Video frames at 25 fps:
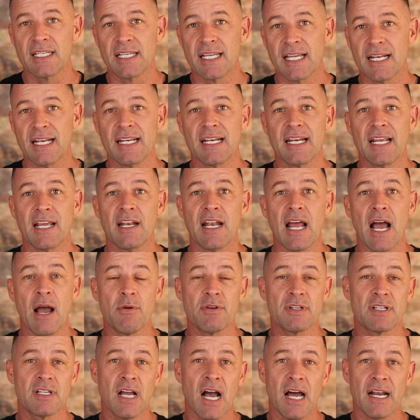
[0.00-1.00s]
getting in.
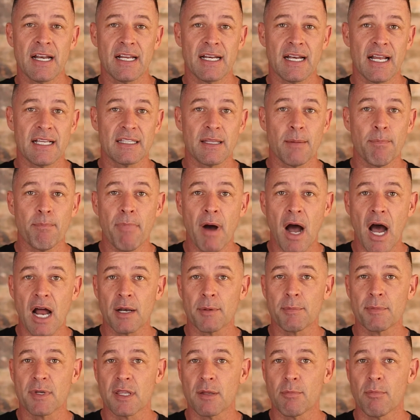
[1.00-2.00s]
I got in at the
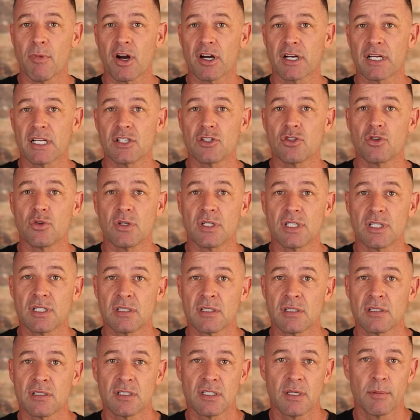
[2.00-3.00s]
bottom of the market doing
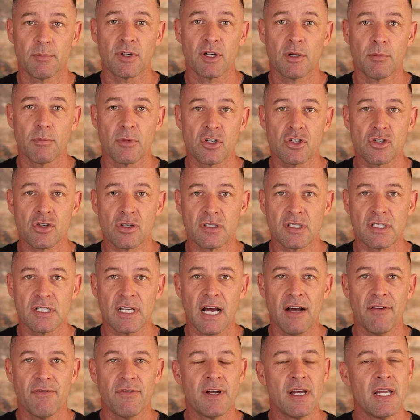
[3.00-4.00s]
some commercial
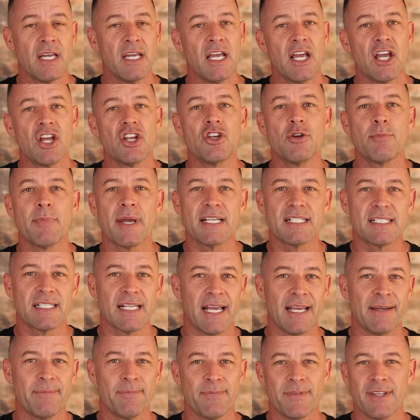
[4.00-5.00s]
stuff. And you may
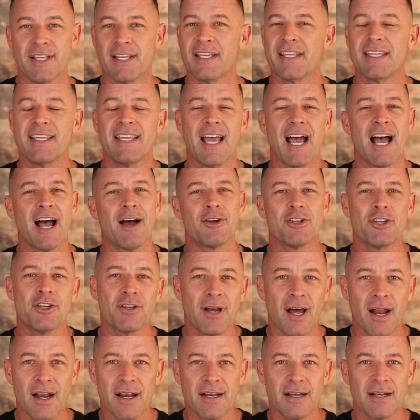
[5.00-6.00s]
say, yeah, you
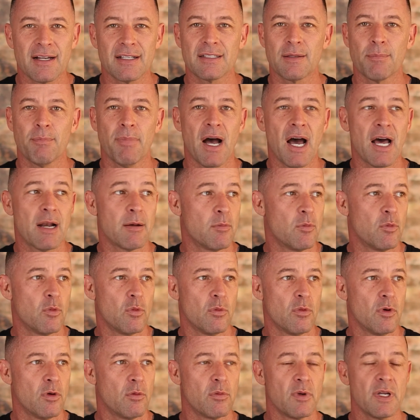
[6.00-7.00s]
got in at the bottom.
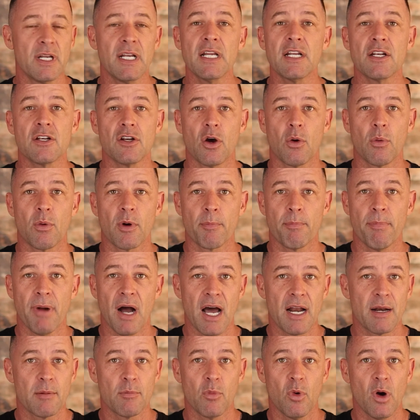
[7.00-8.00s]
Well, we didn't know where
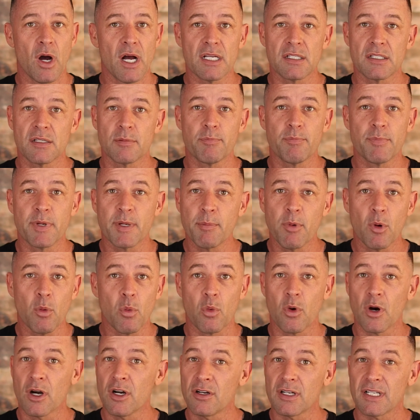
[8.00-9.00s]
bottom was, and people
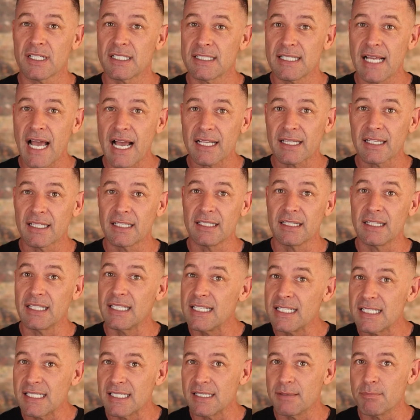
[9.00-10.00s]
weren't exactly
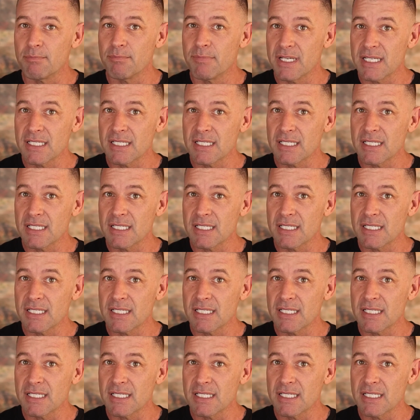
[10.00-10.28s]
leasing